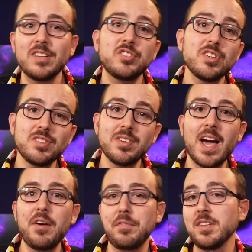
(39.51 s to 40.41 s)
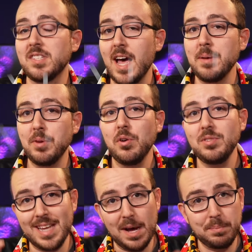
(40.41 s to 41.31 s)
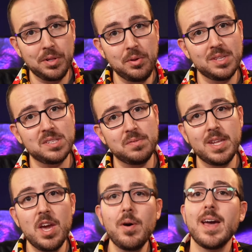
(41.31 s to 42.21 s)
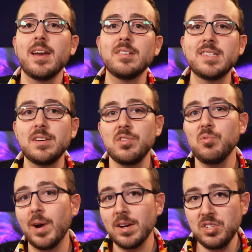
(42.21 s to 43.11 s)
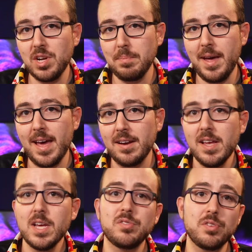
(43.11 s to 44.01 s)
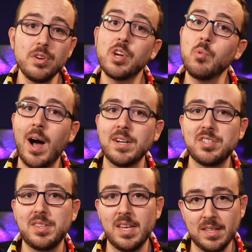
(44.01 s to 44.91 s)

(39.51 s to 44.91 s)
just look out for the time code down below this video and I'll tell you where to jump ahead so you can watch the